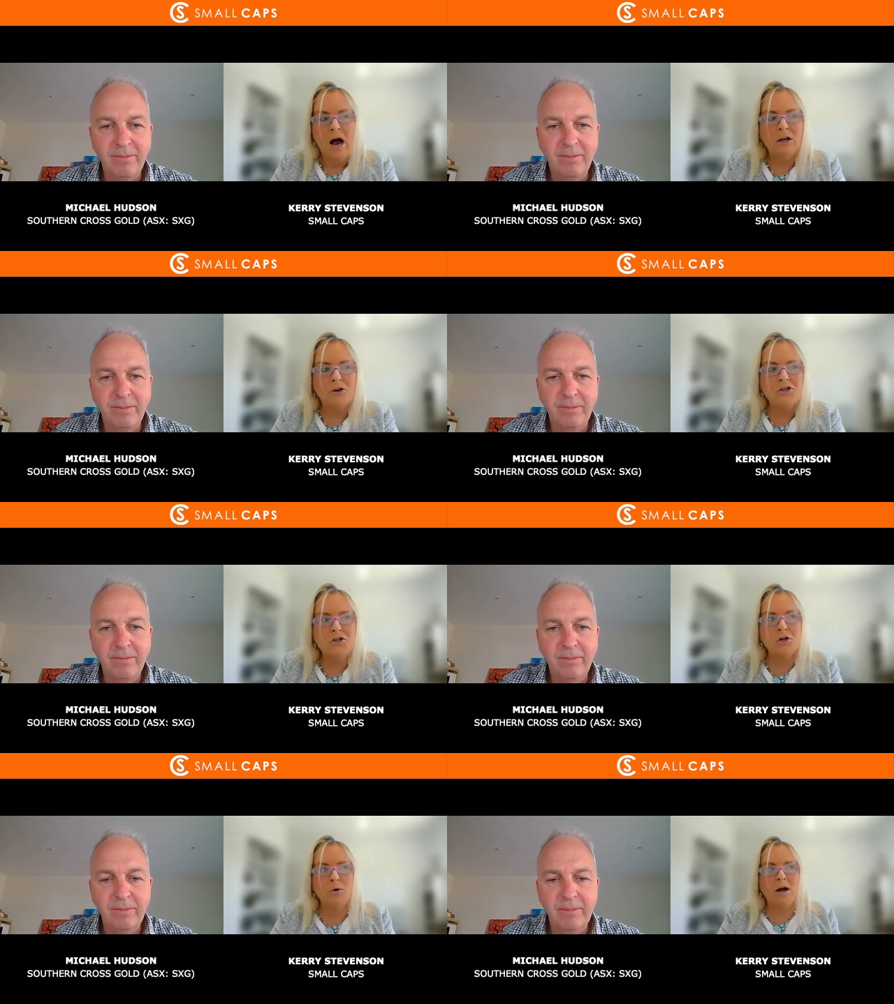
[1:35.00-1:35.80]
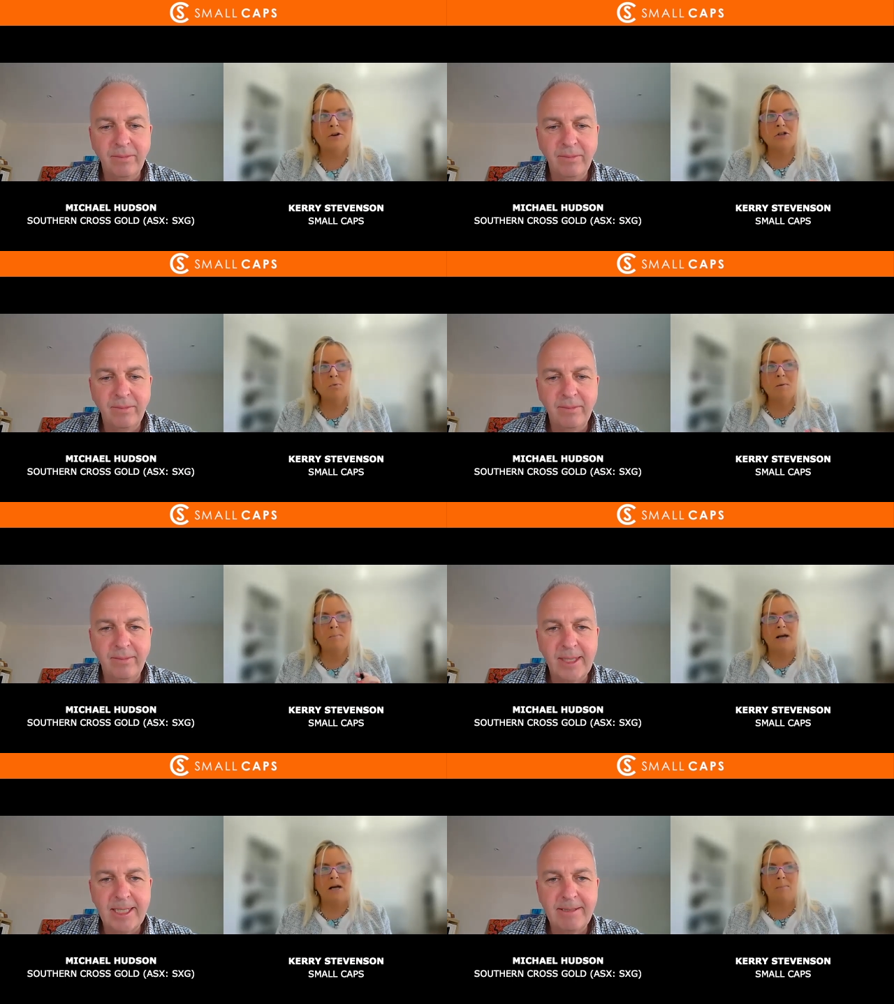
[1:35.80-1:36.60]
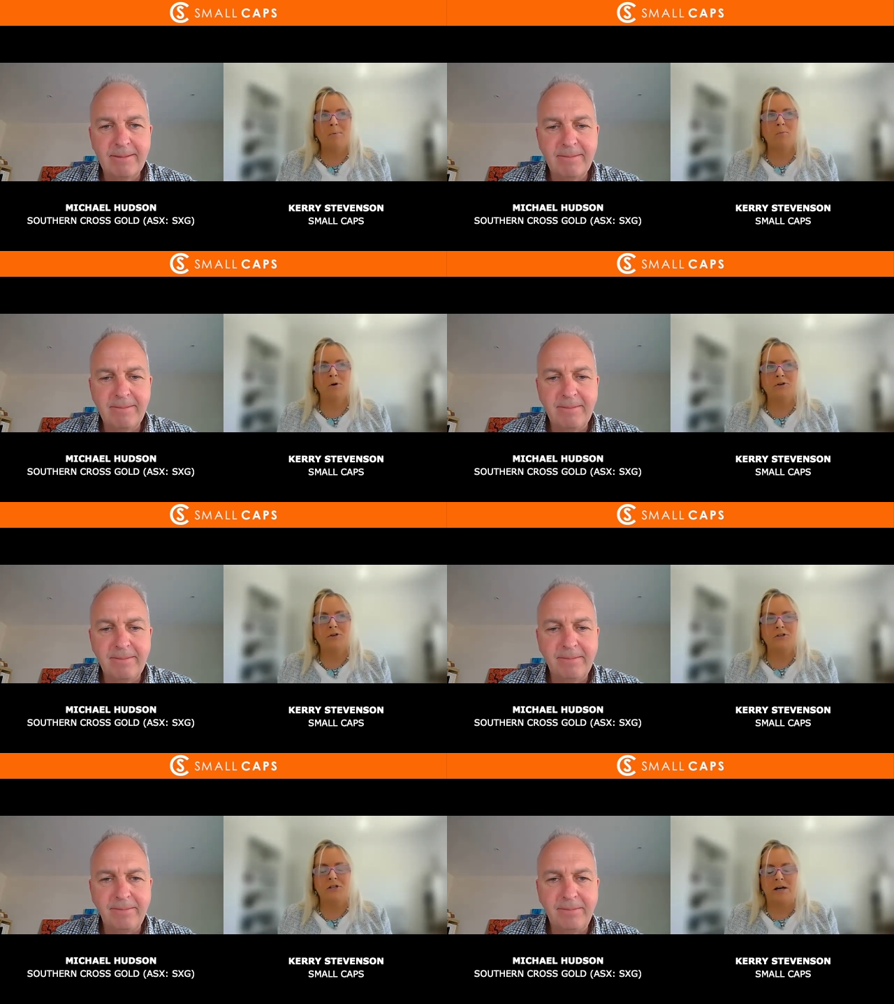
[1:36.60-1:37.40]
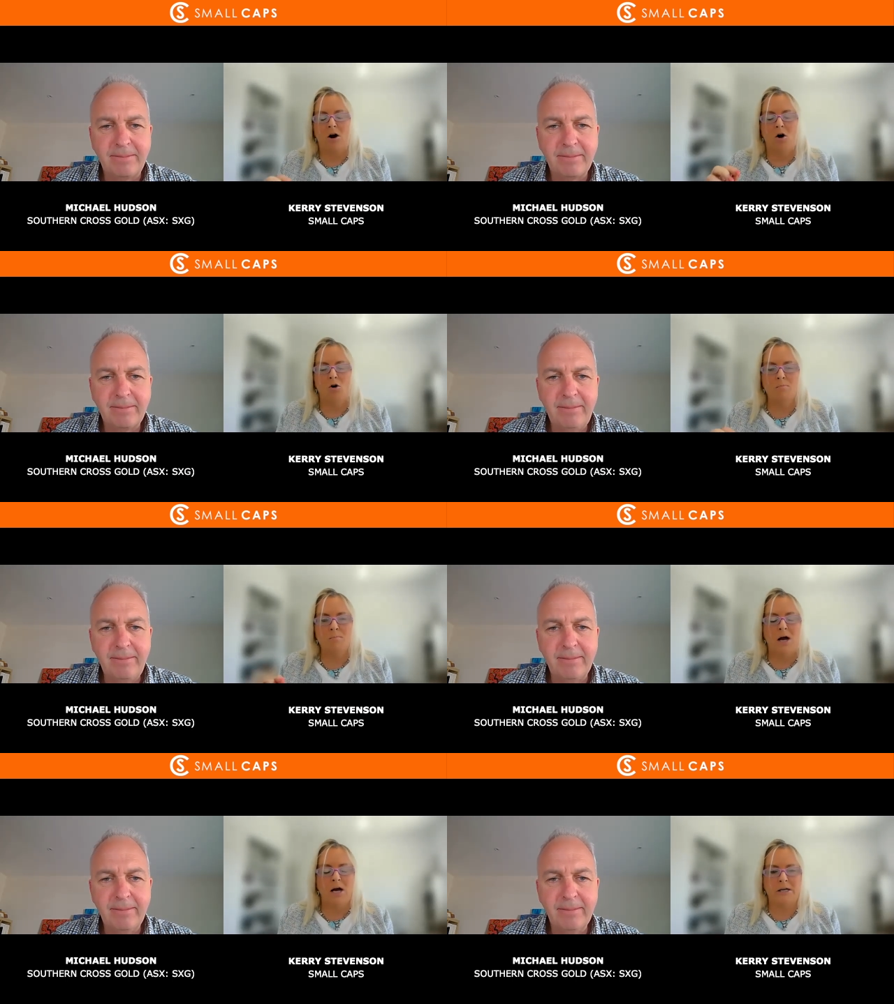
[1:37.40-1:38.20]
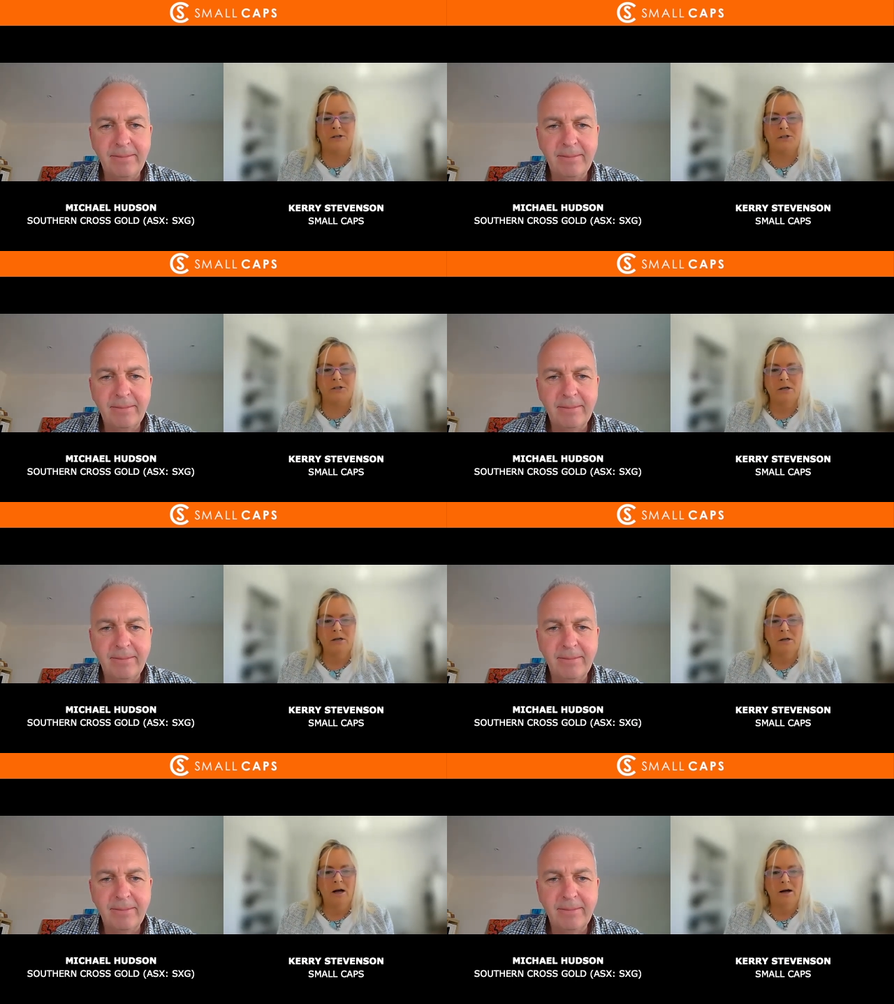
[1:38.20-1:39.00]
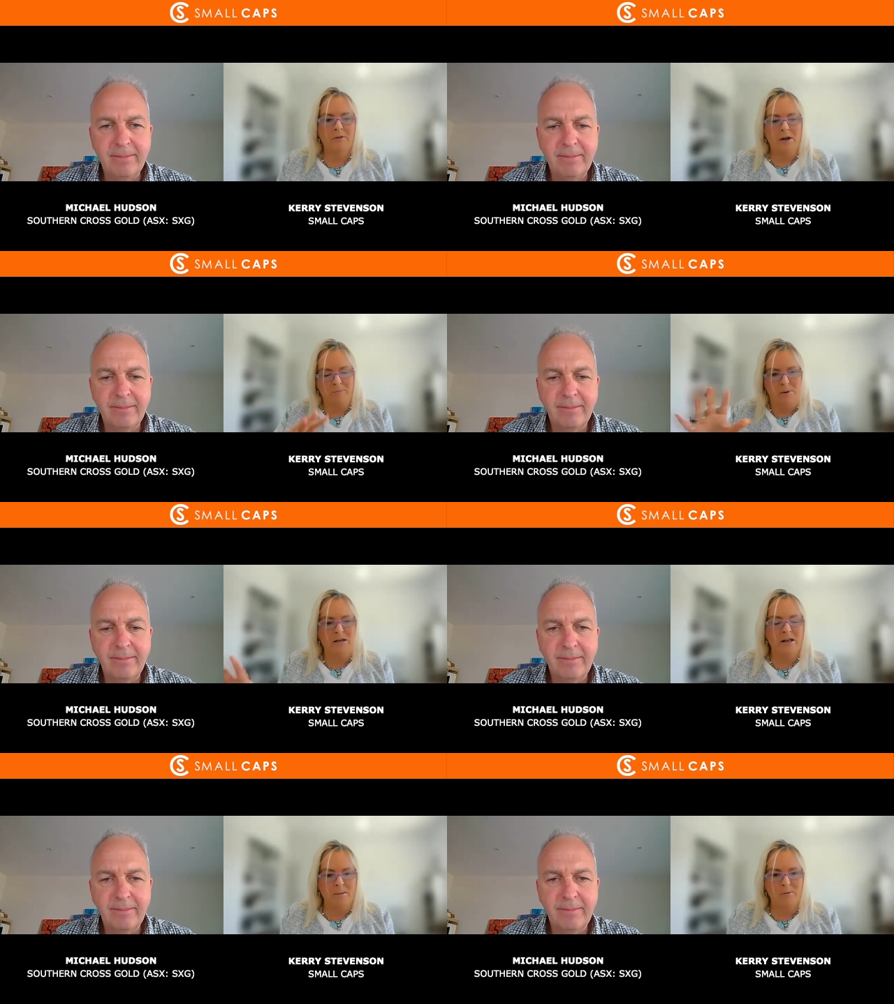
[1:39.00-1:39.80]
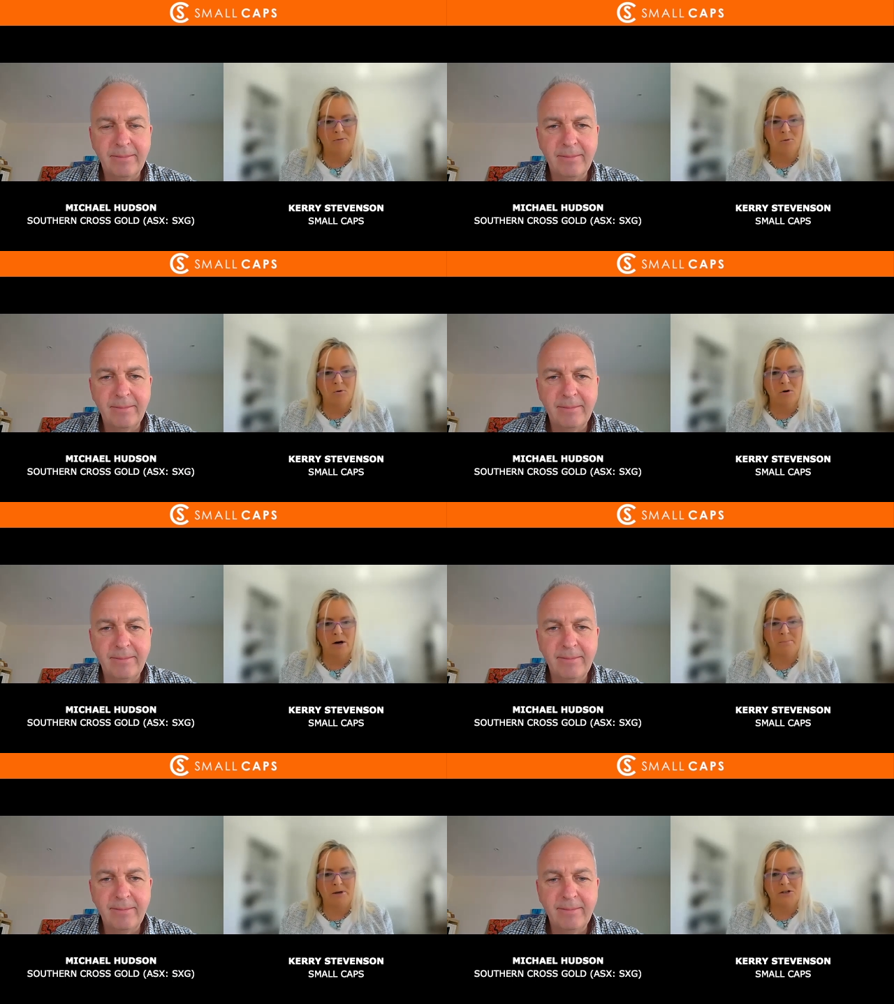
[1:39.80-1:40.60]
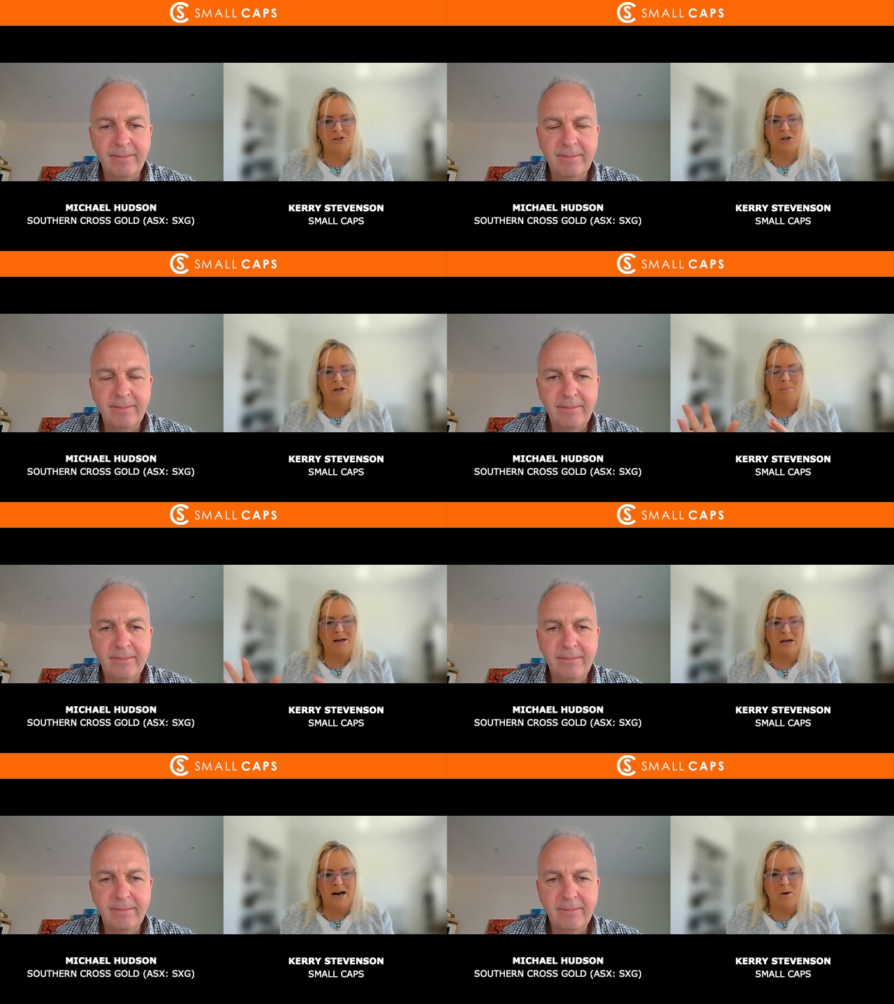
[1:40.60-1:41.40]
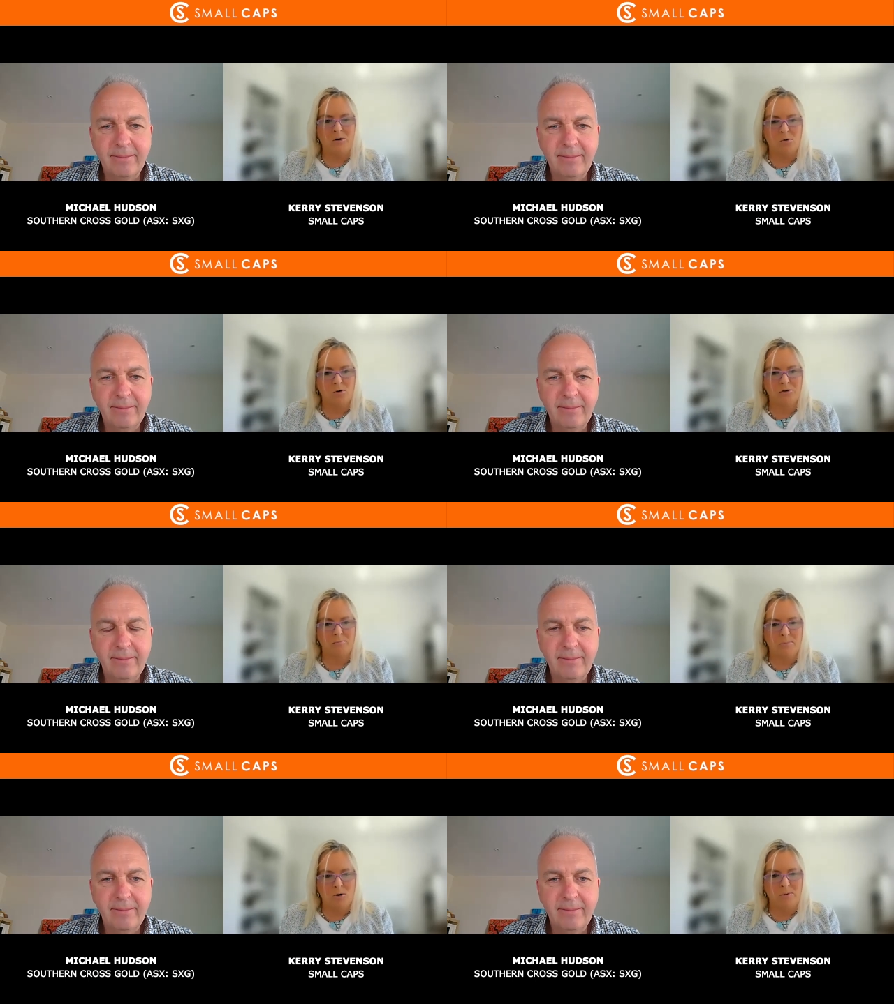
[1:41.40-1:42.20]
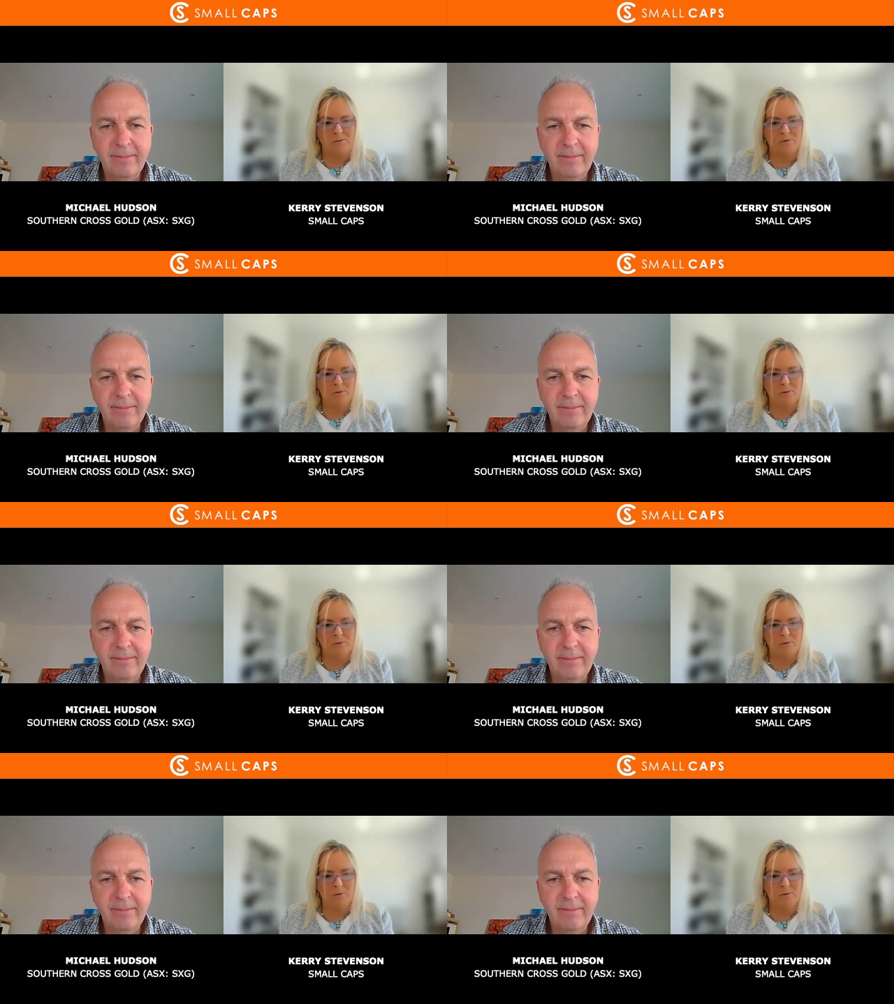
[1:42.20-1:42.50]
Speaker 1: A lot to do. I just want to pick up on what you just said. Old mines. Uh, have been there before, and because it's only about an hour north of Melbourne,